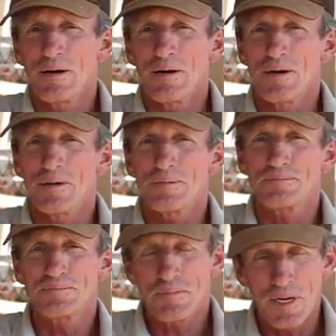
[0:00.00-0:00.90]
Uh,
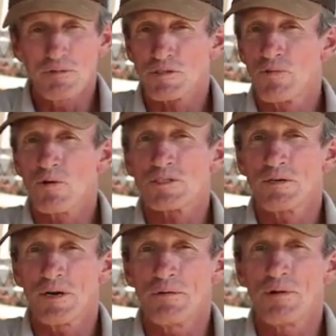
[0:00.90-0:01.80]
he was
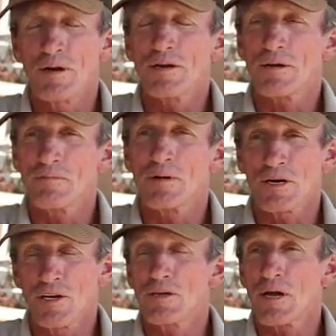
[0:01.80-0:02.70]
fortunate he run it a
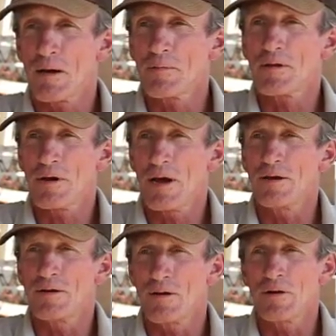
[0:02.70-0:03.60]
good time of the day.
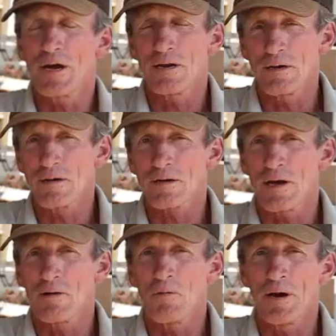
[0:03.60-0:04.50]
You know, he had a little
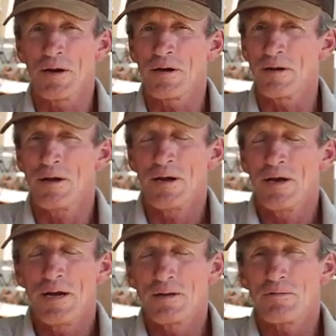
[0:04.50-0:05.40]
tailwind, and,
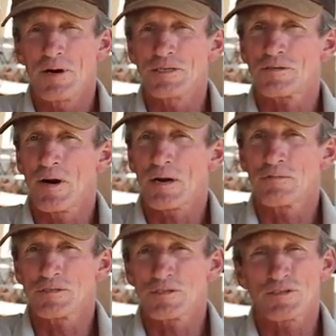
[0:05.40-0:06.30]
and the racetrack
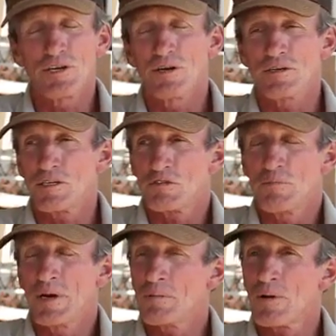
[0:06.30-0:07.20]
was as good as it's
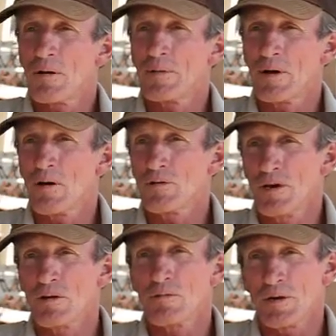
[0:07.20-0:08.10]
been probably all
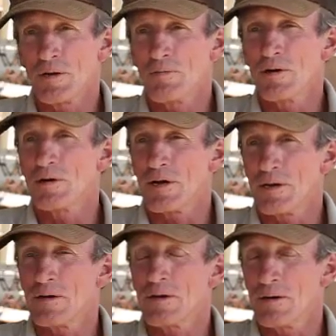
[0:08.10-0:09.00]
year when he run
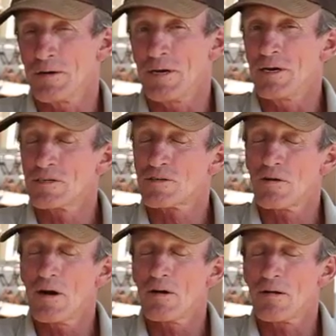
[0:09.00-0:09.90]
that, uh, in his
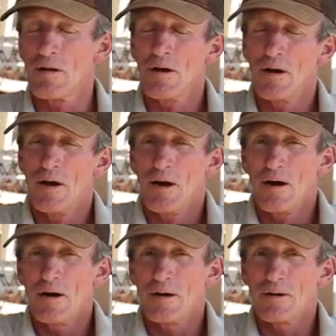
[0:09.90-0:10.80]
trial.
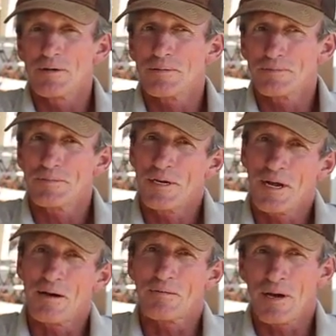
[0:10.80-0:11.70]
Uh, and
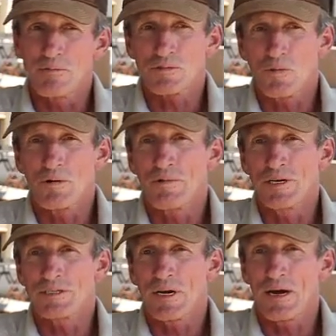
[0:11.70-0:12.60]
that, that was one
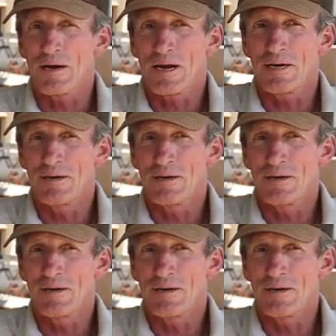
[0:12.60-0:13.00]
reason I, I,